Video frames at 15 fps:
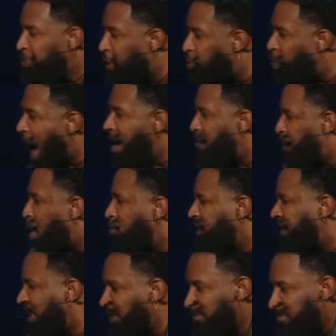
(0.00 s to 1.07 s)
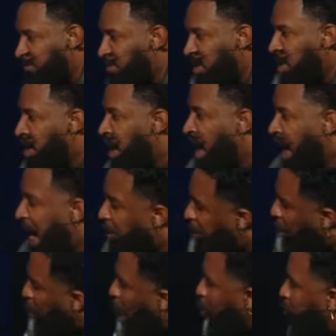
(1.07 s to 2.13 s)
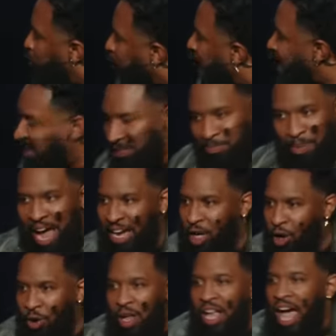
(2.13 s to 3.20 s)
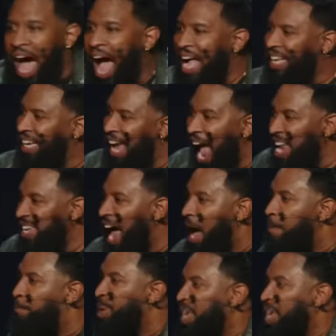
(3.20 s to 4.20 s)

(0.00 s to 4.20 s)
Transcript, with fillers: the right person in the wrong place, Michael. I cannot